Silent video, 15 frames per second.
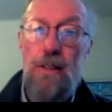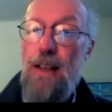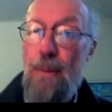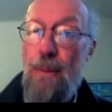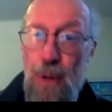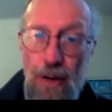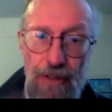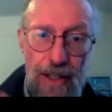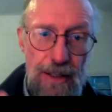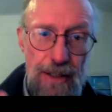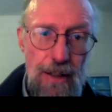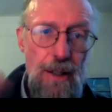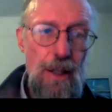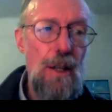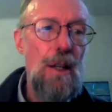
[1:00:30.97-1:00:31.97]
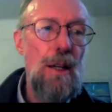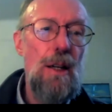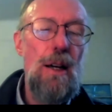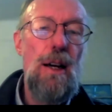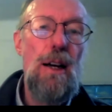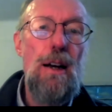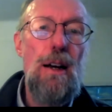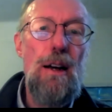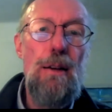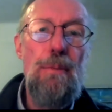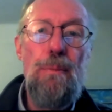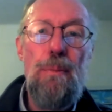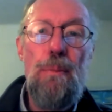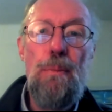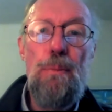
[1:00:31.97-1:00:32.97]
It's not perfect,
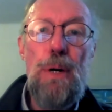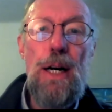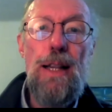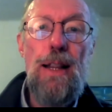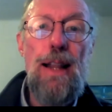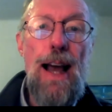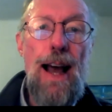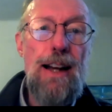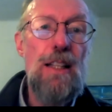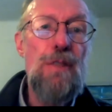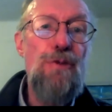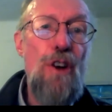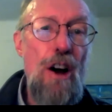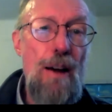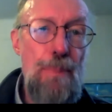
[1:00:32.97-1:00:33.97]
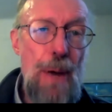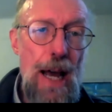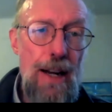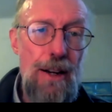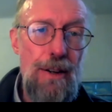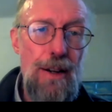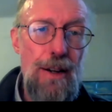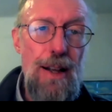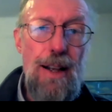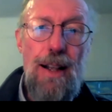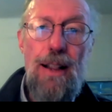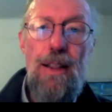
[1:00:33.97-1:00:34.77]
but that is far better